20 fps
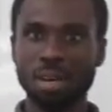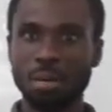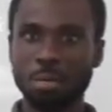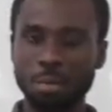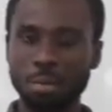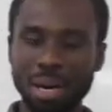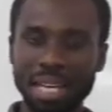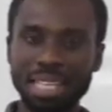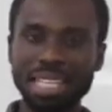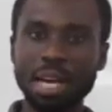
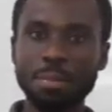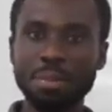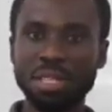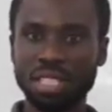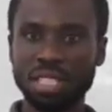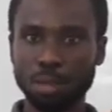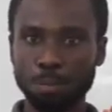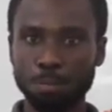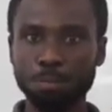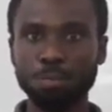My name
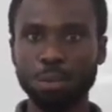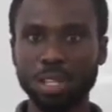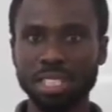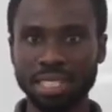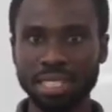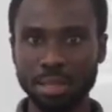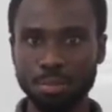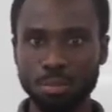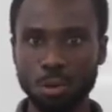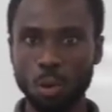is
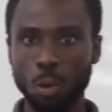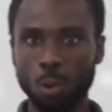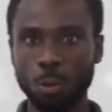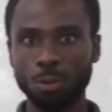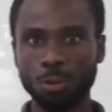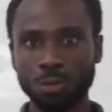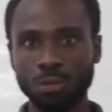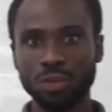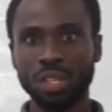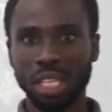Possible,
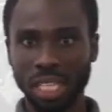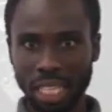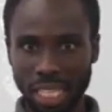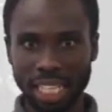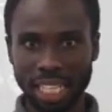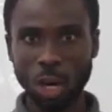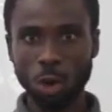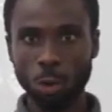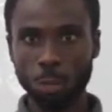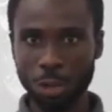
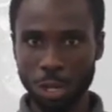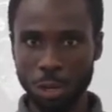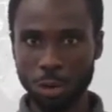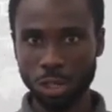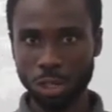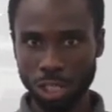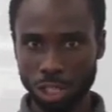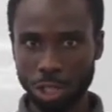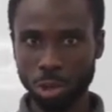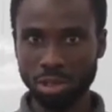and I'll be
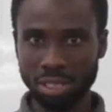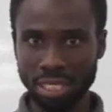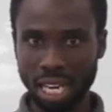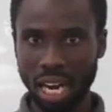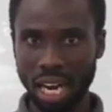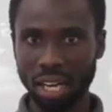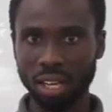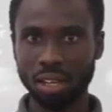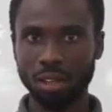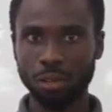your tutor
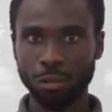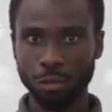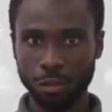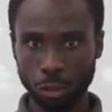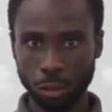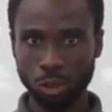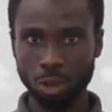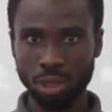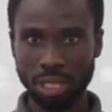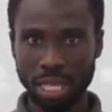
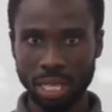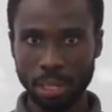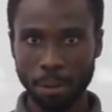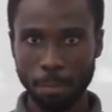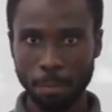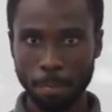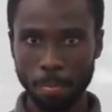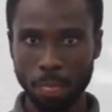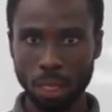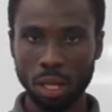for today.
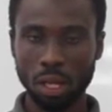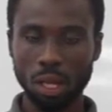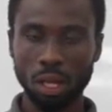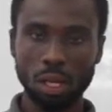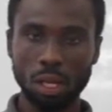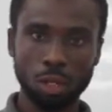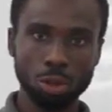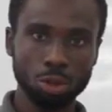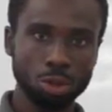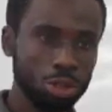
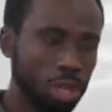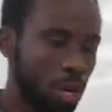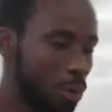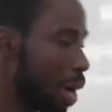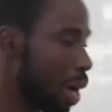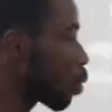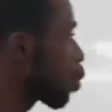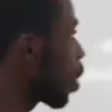Today we are